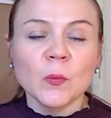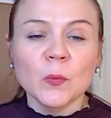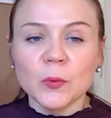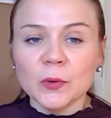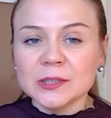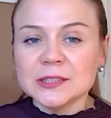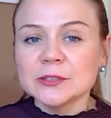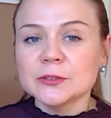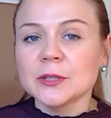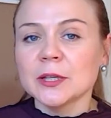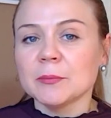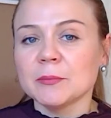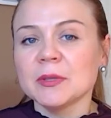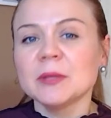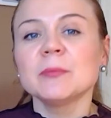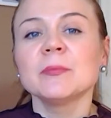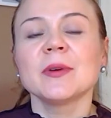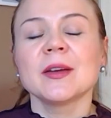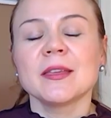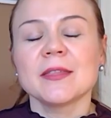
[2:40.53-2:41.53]
What do I
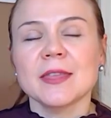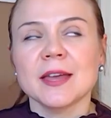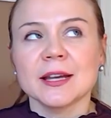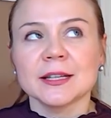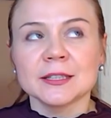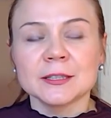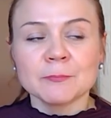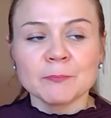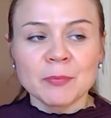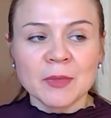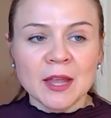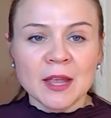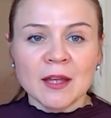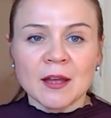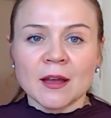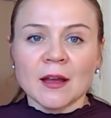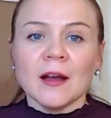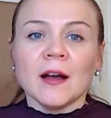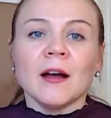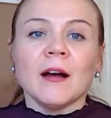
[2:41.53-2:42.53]
mean by that?
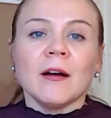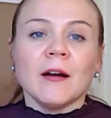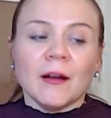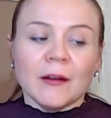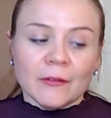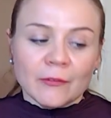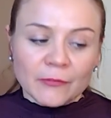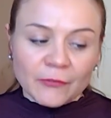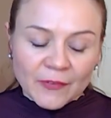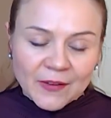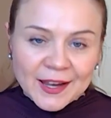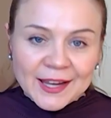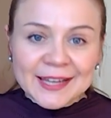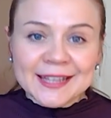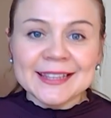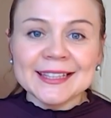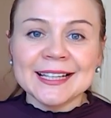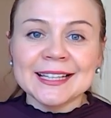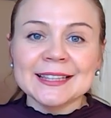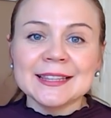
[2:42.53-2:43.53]

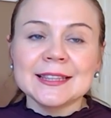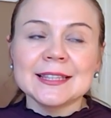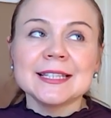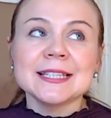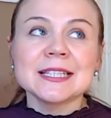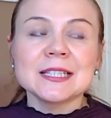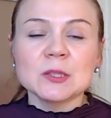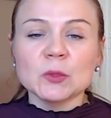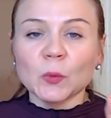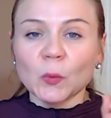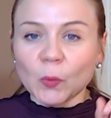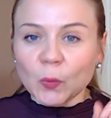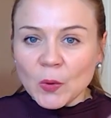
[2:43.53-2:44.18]
Find at least